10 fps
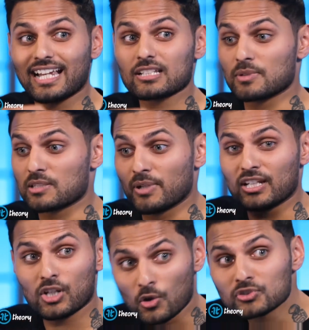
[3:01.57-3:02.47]
detachment is
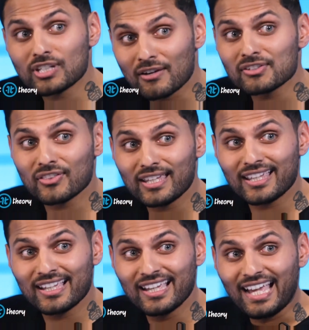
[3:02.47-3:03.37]
being close to
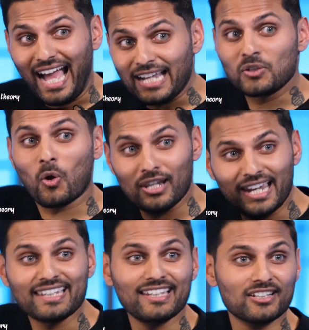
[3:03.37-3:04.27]
everything and not
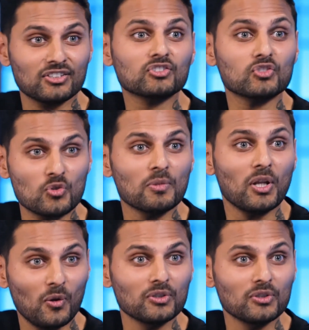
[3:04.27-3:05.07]
letting it consume and